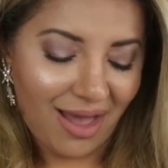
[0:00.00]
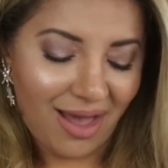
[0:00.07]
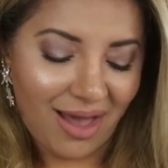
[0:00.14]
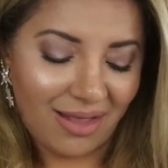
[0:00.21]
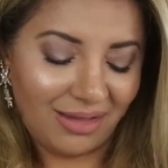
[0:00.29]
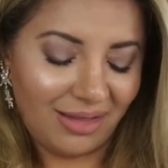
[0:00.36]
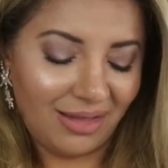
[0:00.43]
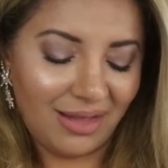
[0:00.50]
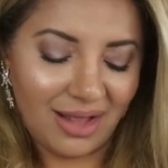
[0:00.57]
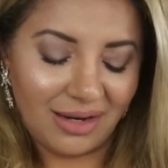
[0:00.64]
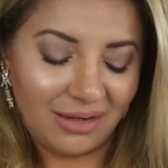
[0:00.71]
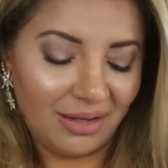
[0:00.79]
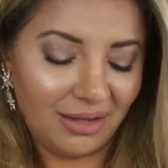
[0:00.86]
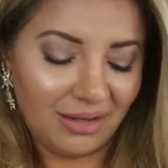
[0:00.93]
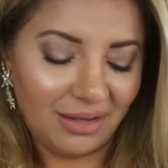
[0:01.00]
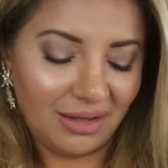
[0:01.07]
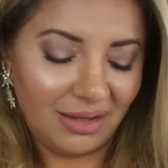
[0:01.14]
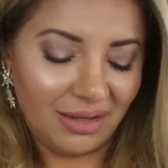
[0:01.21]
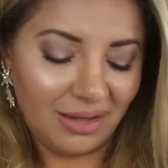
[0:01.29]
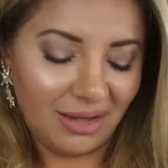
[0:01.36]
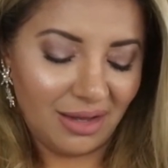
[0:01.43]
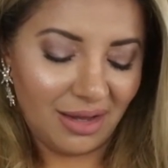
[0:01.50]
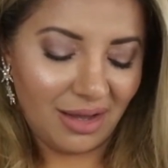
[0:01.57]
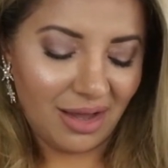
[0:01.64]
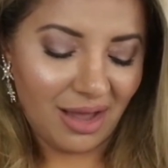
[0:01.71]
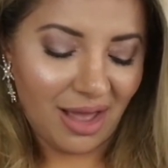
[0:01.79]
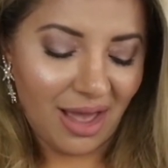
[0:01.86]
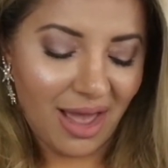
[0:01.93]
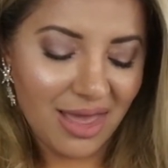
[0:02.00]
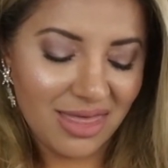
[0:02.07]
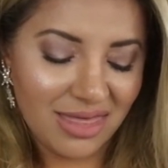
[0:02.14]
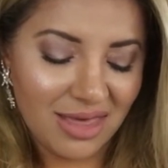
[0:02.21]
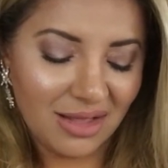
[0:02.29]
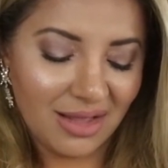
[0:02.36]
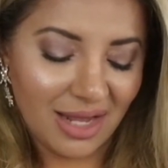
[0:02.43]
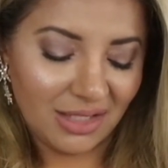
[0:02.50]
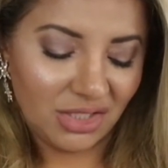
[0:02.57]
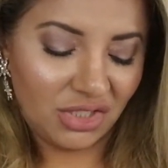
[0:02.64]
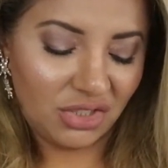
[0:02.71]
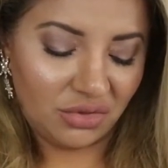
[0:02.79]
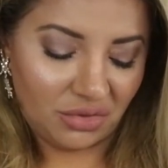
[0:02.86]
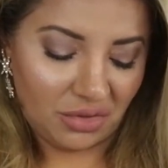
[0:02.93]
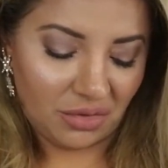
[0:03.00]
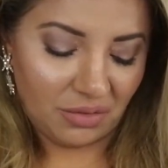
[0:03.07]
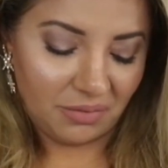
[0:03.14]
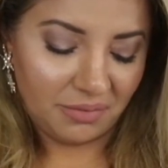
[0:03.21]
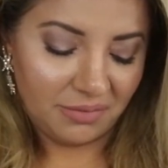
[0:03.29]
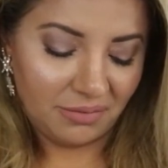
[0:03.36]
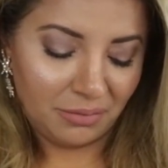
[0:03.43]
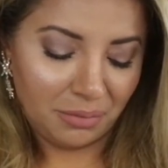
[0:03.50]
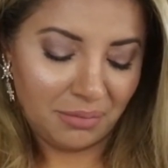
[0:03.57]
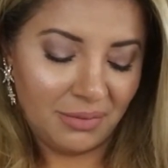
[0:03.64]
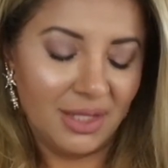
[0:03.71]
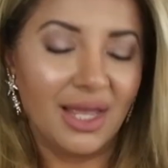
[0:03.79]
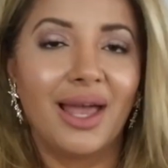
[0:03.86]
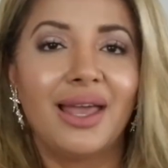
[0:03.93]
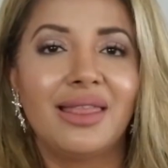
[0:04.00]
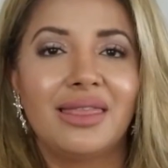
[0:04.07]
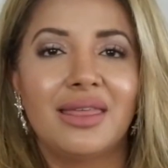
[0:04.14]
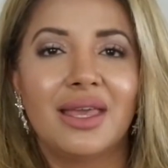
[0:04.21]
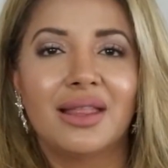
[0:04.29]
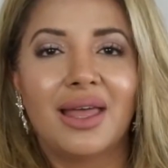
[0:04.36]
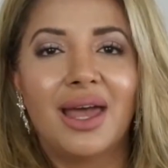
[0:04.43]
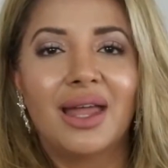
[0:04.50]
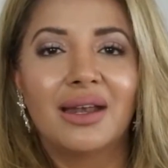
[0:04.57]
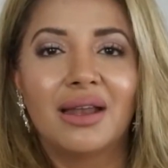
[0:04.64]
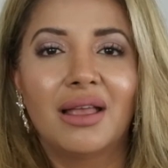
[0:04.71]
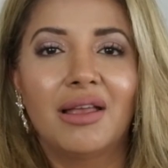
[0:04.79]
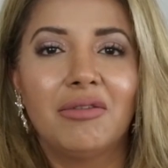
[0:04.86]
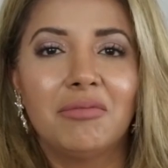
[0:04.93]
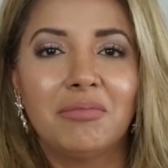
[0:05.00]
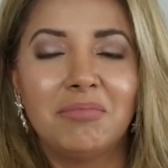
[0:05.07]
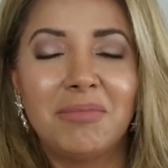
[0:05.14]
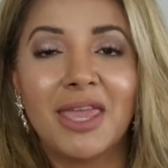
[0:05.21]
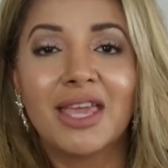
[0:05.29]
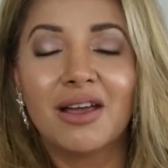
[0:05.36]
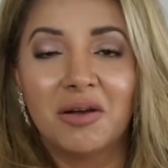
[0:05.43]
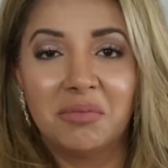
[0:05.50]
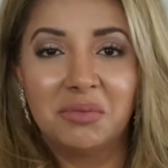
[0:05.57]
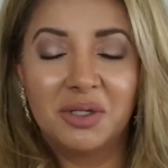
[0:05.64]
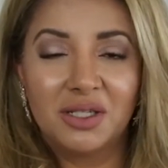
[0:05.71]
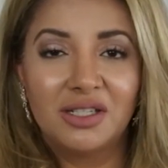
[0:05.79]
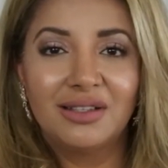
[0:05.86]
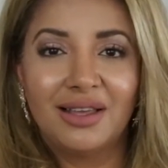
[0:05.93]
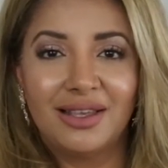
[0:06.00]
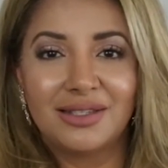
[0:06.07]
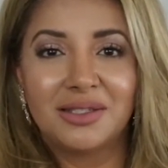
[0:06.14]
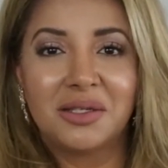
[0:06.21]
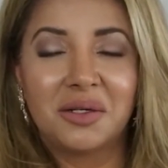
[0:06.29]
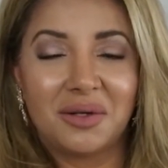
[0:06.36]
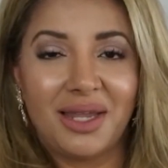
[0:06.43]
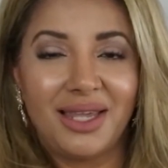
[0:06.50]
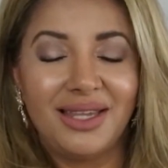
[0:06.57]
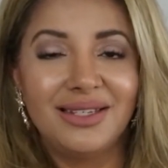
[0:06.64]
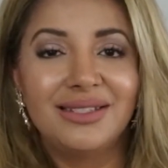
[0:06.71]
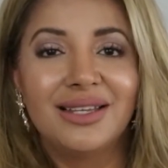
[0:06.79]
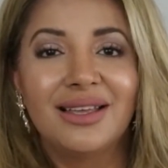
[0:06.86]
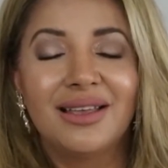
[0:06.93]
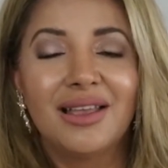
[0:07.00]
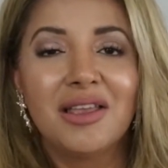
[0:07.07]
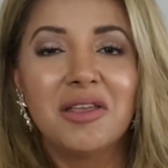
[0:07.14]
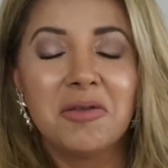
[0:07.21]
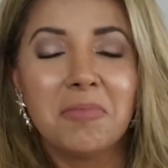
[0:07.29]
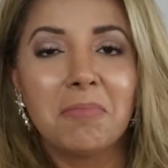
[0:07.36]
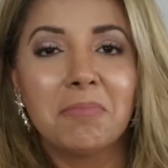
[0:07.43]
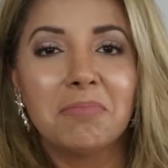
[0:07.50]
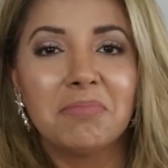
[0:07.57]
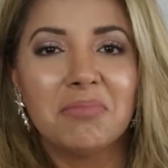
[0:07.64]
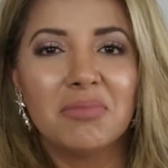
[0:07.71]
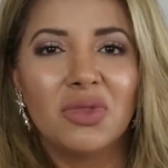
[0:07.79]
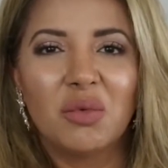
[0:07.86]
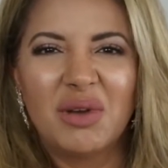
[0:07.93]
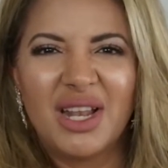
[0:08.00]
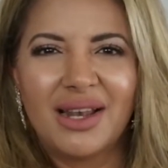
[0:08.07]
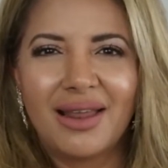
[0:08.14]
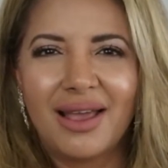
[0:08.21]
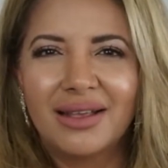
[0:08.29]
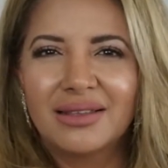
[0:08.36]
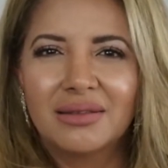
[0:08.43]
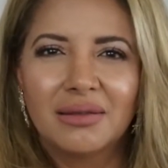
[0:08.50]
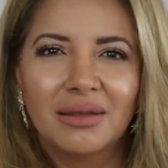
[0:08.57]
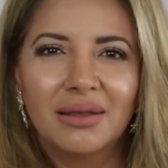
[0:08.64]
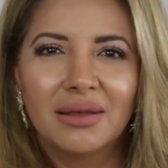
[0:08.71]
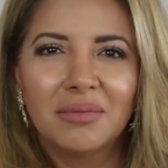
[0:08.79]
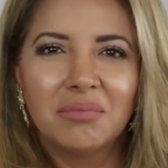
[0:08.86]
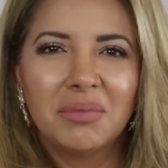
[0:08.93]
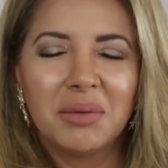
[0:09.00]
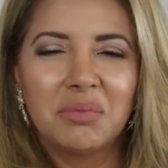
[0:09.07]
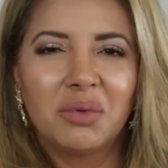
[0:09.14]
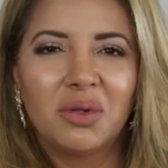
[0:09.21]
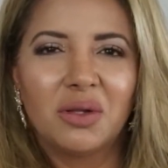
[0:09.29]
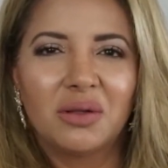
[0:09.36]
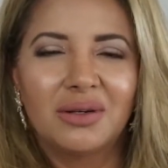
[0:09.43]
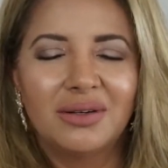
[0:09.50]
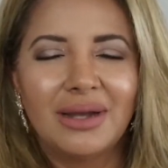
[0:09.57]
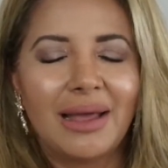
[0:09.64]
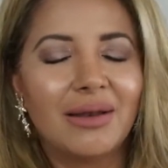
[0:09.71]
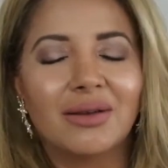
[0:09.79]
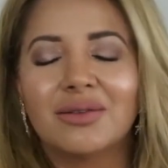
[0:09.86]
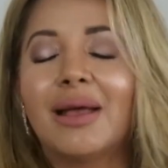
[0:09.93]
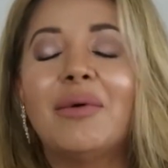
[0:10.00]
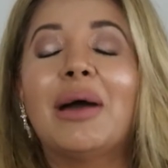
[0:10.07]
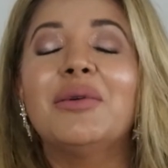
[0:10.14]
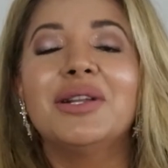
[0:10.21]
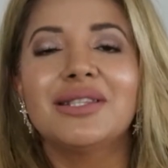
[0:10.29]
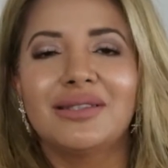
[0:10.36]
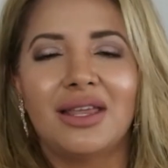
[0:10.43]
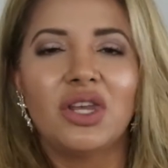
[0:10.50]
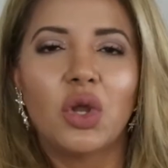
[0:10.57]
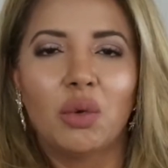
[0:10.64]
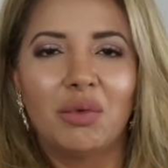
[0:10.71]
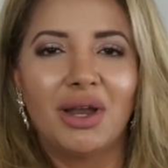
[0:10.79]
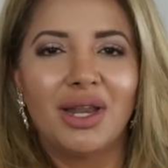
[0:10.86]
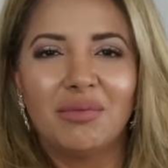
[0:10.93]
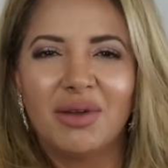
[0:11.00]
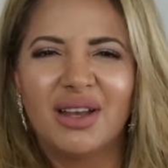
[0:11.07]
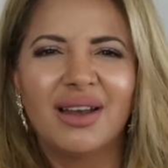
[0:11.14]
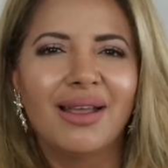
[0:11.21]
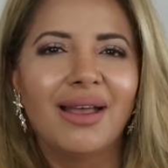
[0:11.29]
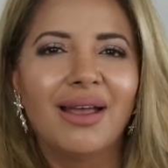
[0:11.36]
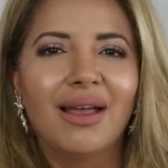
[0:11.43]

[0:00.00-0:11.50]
Uh, that I think that's true. I think that being humble is great. Nobody likes people, I don't, I wouldn't say nobody, but